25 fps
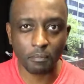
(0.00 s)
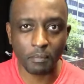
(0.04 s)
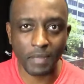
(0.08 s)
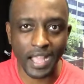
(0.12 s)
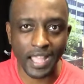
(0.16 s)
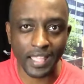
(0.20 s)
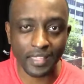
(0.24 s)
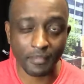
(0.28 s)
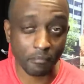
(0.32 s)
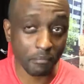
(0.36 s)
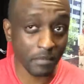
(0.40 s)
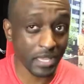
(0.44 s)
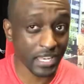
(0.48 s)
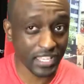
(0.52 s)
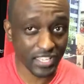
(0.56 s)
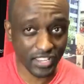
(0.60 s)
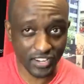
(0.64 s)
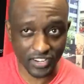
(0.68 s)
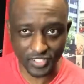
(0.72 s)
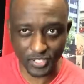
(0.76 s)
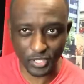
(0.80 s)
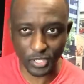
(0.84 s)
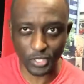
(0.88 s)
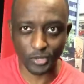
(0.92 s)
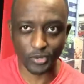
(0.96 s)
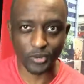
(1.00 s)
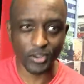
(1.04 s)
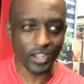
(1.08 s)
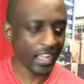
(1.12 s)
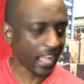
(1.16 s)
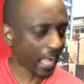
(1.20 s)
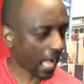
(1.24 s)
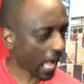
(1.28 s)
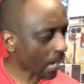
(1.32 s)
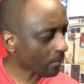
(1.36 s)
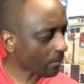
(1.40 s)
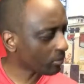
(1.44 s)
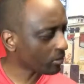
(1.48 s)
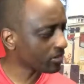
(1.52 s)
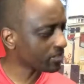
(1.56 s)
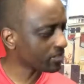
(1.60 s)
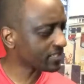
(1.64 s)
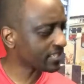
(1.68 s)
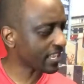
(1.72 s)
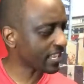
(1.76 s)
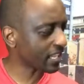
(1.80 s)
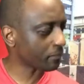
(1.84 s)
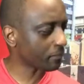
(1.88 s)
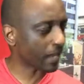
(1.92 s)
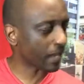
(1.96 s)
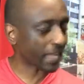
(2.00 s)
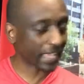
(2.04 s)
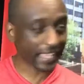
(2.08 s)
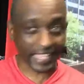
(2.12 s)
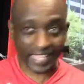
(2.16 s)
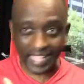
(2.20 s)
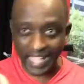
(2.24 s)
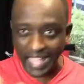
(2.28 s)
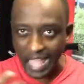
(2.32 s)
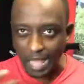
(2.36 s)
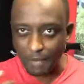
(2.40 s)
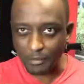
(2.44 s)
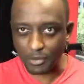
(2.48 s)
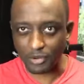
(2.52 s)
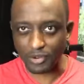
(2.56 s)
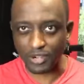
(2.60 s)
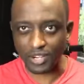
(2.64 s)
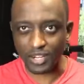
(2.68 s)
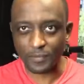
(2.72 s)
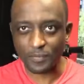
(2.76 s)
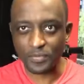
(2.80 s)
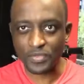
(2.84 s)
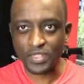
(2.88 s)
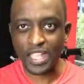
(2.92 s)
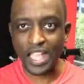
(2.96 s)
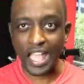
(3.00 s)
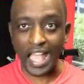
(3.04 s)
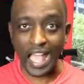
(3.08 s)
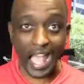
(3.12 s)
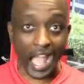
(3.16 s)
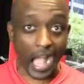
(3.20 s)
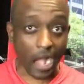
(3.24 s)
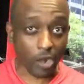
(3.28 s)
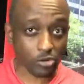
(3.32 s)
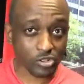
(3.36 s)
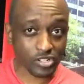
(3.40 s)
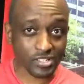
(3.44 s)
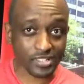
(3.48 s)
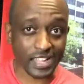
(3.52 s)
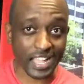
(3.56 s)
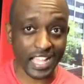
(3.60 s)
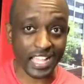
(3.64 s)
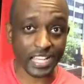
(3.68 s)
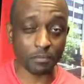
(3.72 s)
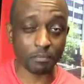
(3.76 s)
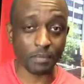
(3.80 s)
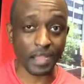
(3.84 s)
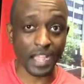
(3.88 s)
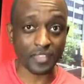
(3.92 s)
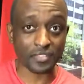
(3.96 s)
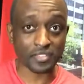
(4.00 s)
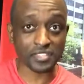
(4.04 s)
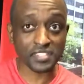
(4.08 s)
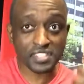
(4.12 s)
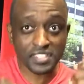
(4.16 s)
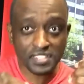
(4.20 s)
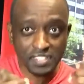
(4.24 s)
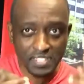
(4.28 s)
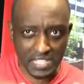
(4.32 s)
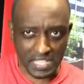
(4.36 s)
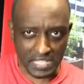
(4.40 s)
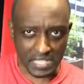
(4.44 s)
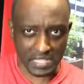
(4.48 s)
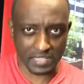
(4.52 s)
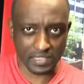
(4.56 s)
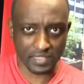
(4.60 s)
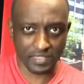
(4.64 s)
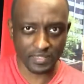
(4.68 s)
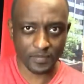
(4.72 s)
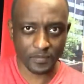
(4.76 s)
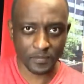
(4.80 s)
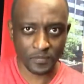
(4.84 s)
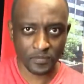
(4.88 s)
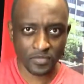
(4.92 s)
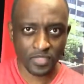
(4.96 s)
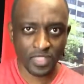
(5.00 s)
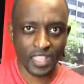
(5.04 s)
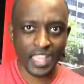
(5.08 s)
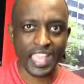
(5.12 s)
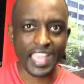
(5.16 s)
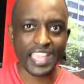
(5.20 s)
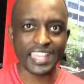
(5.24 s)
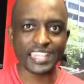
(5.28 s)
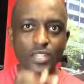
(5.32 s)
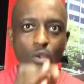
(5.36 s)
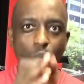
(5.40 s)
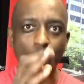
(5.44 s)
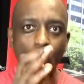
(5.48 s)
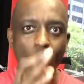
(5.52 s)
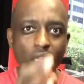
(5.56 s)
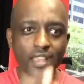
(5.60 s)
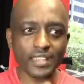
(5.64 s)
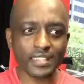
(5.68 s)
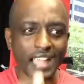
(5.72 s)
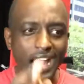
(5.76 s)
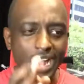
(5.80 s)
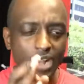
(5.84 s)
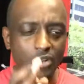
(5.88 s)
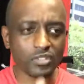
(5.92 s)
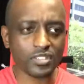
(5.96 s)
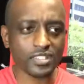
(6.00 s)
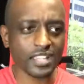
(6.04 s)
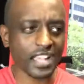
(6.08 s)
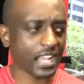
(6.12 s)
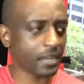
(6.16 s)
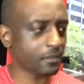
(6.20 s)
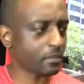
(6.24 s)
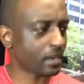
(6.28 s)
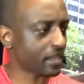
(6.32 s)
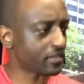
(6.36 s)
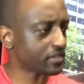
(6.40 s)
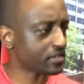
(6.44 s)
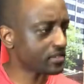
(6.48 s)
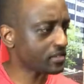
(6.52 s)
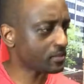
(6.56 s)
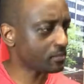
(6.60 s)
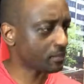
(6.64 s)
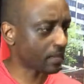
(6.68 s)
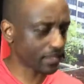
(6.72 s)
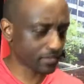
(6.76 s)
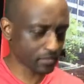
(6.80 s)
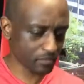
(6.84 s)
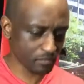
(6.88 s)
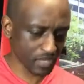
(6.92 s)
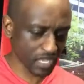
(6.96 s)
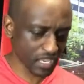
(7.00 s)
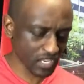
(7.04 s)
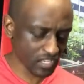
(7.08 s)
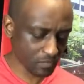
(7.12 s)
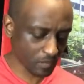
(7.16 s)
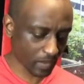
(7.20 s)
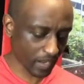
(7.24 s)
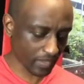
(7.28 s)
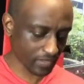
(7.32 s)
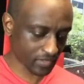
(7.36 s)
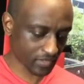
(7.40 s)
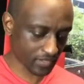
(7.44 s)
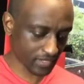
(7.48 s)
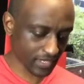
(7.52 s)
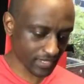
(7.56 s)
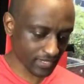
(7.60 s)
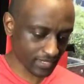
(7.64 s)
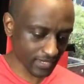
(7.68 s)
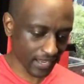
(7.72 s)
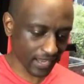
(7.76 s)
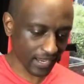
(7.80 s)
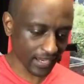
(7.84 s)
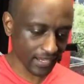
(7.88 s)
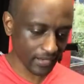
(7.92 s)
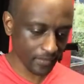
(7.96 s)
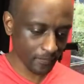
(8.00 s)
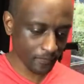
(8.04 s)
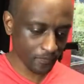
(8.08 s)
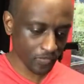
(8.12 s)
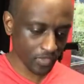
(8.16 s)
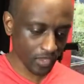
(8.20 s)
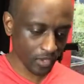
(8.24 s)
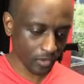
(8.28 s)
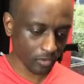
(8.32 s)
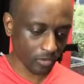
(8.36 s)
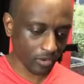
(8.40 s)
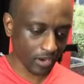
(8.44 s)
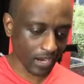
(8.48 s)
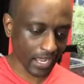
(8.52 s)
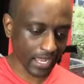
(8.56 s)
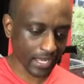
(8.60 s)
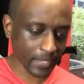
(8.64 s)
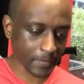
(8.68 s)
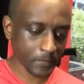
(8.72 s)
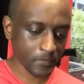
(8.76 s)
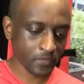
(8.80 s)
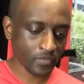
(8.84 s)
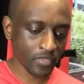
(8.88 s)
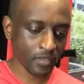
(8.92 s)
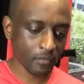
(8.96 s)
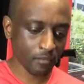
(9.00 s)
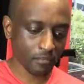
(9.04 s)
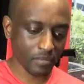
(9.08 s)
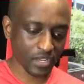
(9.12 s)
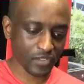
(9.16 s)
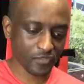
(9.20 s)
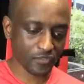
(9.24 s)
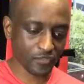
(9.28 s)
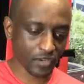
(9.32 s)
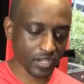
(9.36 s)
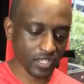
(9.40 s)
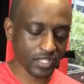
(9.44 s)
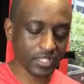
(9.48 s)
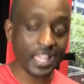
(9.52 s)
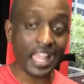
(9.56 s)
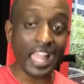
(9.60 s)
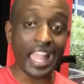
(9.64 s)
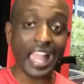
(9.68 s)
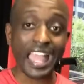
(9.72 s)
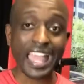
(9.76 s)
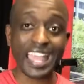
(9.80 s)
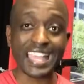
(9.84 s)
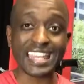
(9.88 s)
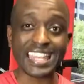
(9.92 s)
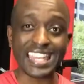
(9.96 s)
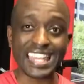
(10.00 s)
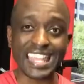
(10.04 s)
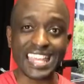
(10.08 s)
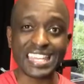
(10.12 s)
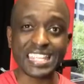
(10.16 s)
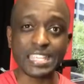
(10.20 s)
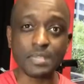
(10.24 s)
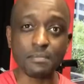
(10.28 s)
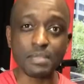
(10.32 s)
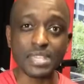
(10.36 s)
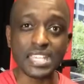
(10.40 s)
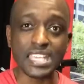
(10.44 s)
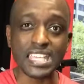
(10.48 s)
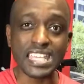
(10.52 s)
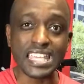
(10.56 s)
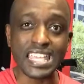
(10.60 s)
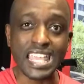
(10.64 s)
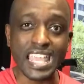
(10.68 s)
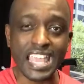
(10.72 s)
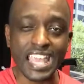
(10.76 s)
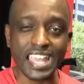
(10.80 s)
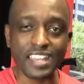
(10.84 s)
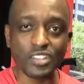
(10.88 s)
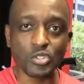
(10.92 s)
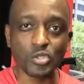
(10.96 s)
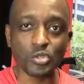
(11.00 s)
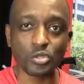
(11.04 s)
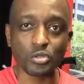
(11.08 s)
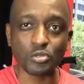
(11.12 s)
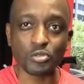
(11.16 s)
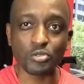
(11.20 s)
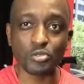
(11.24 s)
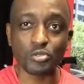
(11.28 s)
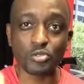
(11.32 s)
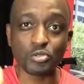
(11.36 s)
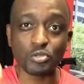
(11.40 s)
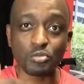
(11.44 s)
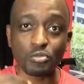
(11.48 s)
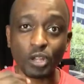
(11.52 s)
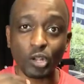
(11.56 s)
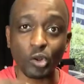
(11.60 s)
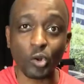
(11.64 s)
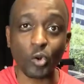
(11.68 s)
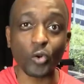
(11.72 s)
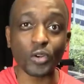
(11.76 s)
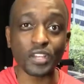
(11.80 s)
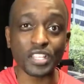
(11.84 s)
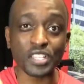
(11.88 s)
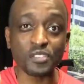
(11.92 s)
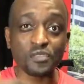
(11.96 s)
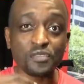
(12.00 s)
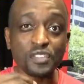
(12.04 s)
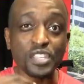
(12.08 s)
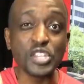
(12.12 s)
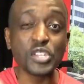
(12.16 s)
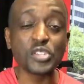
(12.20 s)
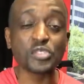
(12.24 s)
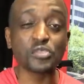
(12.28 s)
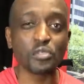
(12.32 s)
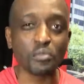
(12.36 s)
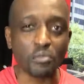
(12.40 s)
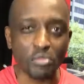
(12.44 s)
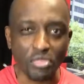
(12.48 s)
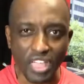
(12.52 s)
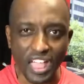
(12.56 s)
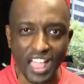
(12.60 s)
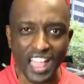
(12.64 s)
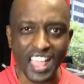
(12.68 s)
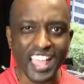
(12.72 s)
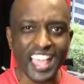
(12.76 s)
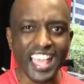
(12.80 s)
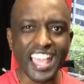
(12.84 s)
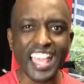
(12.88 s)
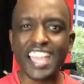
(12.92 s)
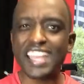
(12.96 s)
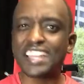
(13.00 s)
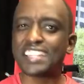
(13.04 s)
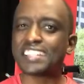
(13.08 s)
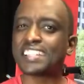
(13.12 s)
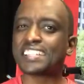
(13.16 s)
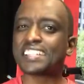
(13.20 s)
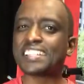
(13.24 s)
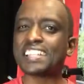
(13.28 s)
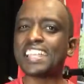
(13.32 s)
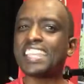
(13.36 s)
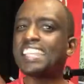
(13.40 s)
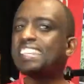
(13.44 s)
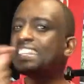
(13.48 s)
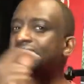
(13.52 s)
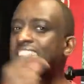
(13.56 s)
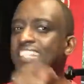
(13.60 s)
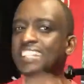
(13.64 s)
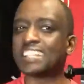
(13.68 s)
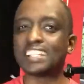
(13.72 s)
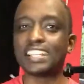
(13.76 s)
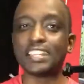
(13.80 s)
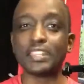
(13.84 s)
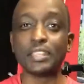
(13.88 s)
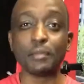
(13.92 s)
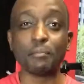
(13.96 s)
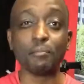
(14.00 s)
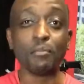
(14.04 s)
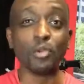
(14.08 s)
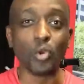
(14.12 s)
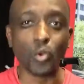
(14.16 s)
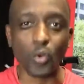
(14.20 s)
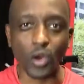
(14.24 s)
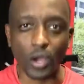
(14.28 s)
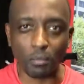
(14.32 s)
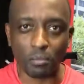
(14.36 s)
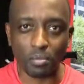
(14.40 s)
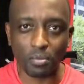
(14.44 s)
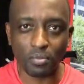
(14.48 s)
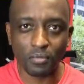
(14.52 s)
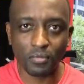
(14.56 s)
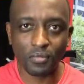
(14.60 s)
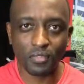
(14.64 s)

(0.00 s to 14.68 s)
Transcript: many years ago, I'm going to take my camera outside by the sea. And he went outside by the beach, by the seaside, right? Beachfront. And then he began to record his videos from there. And he says, instantly they blew up.